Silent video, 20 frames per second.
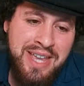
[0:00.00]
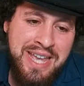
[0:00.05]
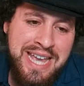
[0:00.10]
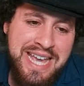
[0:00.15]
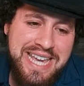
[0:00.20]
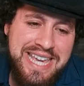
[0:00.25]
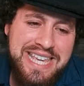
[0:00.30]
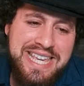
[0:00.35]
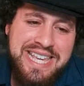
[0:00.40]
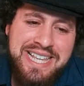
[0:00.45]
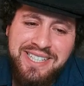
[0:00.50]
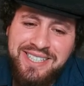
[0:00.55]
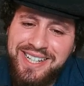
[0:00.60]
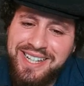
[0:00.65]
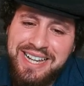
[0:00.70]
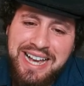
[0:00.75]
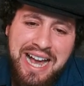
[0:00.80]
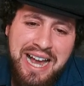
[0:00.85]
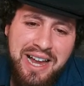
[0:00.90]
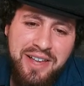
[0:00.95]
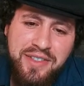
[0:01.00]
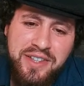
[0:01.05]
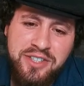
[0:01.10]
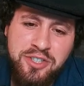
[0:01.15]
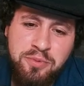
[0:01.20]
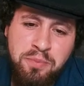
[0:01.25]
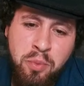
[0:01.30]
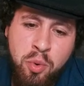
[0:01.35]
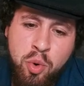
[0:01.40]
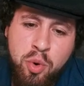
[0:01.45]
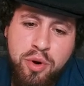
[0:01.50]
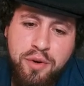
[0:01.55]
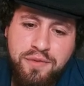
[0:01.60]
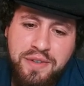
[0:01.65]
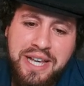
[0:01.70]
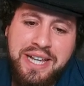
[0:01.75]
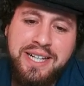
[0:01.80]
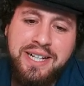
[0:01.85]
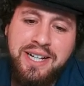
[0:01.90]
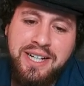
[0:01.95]
He is a guy that's more of
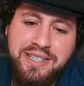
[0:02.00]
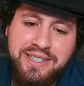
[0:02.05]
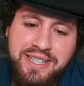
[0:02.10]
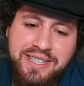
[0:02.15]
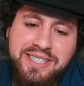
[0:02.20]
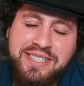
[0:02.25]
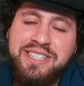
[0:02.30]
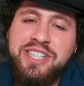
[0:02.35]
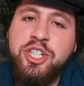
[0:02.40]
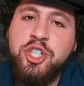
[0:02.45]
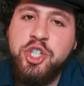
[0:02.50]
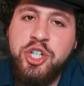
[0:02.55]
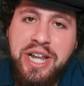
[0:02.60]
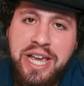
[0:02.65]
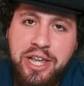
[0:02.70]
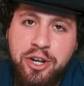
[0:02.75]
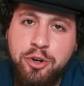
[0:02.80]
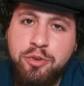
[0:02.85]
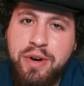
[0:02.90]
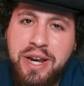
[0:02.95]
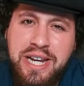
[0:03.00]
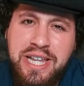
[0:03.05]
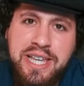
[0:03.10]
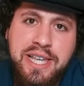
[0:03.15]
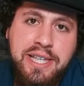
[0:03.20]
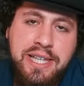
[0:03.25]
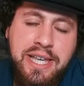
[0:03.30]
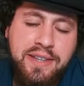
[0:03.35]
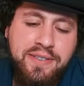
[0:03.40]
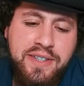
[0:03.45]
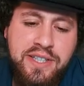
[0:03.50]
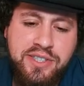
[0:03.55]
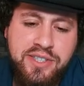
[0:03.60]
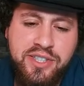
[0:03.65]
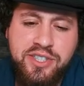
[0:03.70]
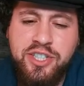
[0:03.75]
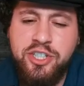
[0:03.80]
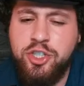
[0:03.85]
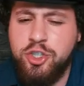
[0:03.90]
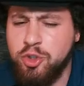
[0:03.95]
like a decisionator, right? He can get these
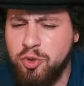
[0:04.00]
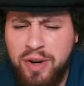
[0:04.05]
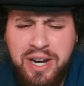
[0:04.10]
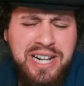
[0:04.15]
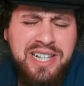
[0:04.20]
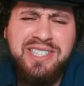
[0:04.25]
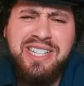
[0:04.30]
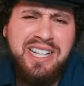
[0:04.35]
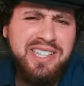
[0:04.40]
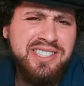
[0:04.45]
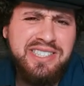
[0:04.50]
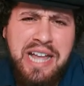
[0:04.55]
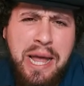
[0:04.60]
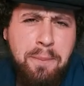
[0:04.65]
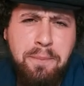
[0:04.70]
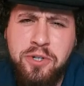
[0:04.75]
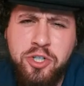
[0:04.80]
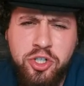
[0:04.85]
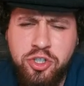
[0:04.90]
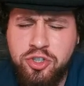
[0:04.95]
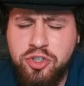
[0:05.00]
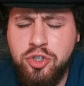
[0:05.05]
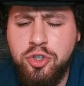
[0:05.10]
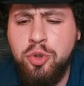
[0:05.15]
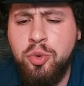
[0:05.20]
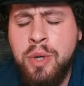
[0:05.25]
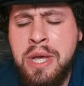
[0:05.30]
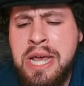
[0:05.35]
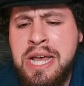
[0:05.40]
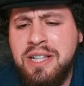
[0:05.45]
decisions. Granted, he's got stoppages too.